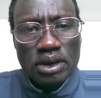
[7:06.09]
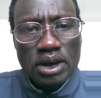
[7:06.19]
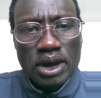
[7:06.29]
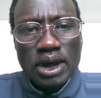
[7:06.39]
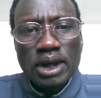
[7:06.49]

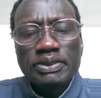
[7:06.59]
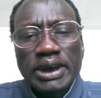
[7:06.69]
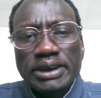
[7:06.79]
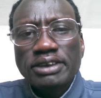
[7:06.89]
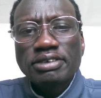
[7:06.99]

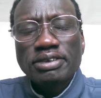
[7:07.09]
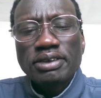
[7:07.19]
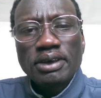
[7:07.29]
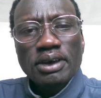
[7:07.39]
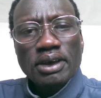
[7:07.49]
That
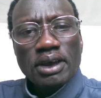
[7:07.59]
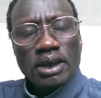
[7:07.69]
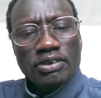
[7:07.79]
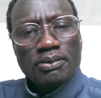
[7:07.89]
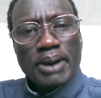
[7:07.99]

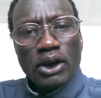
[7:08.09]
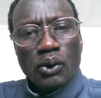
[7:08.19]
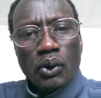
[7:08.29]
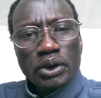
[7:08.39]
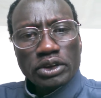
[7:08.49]
is my
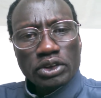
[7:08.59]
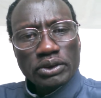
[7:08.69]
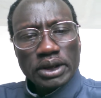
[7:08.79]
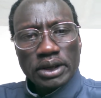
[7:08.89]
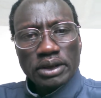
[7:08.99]
calling
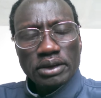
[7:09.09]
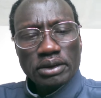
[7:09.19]
today.